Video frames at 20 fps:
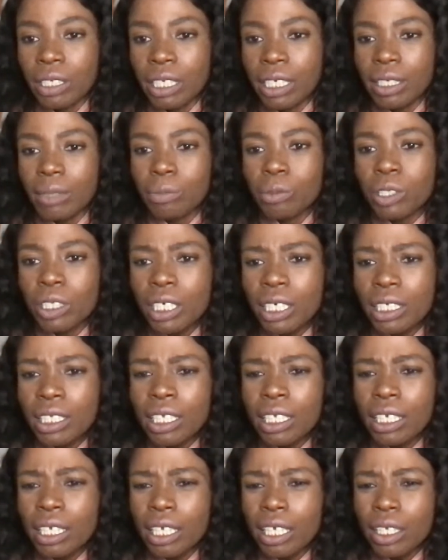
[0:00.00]
says, Busi,
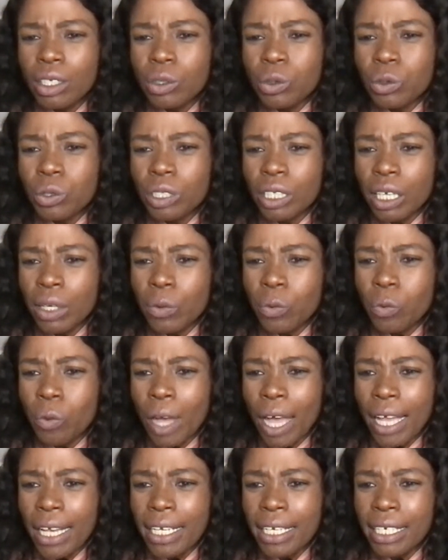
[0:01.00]
yesterday you said
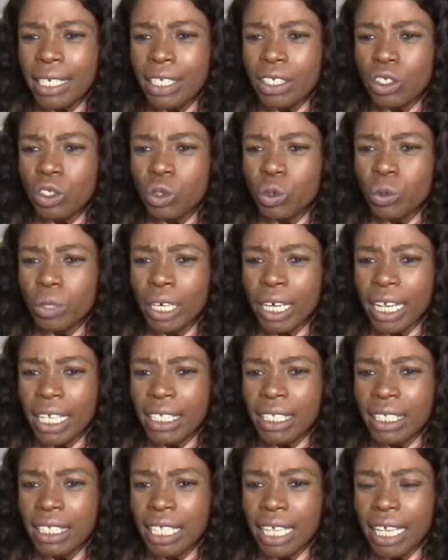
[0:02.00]
one needs to
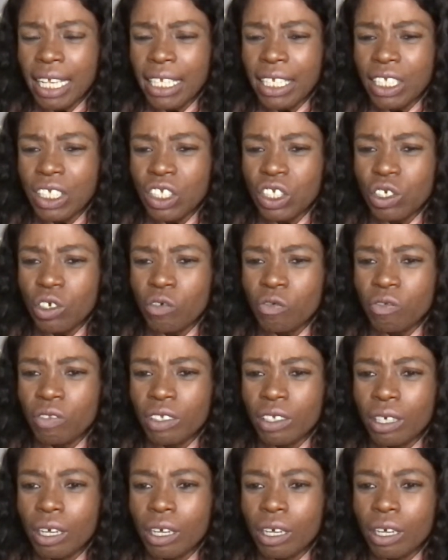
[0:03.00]
cleanse the energy of